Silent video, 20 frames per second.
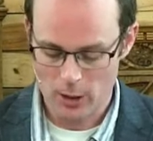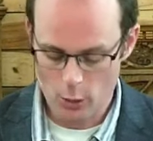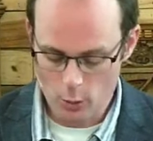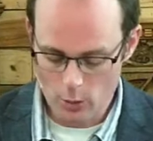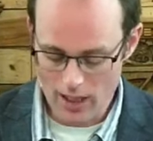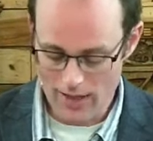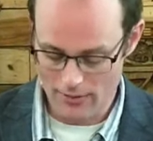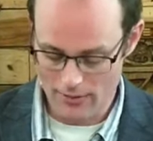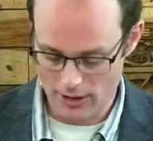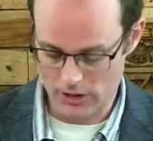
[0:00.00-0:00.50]

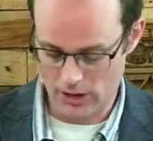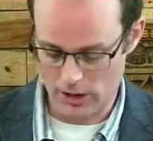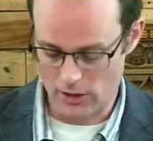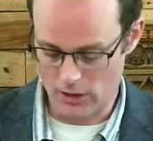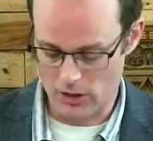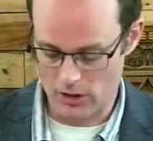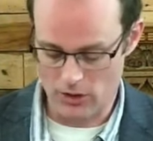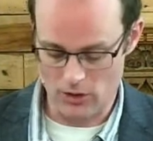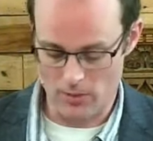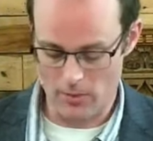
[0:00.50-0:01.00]
Whoever
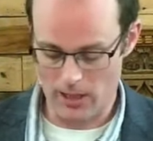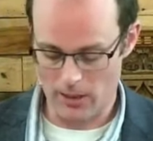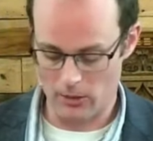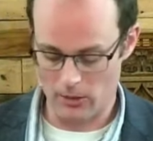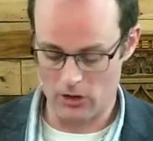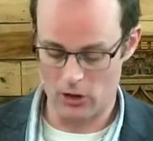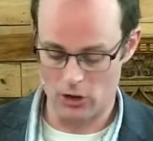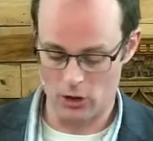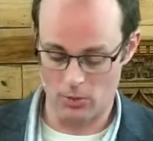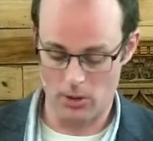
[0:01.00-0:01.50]
touches the
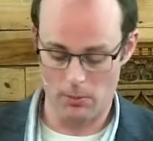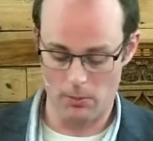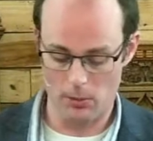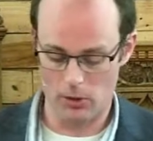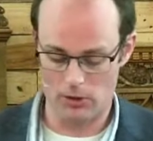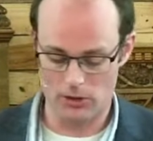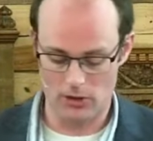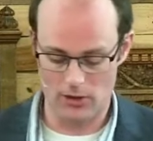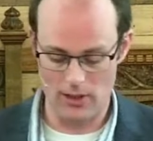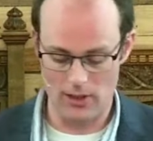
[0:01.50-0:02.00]
mountain shall be
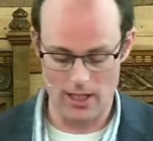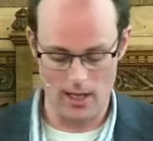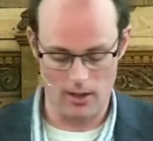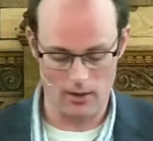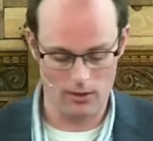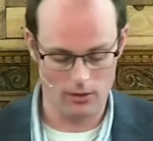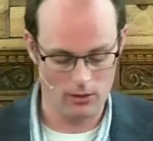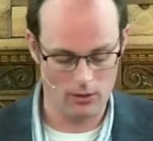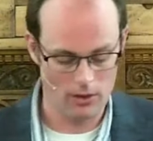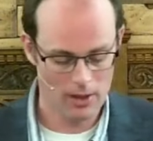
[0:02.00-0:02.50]
put to
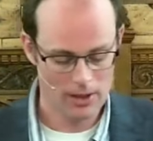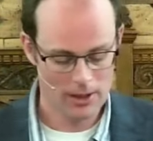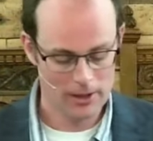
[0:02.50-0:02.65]
death.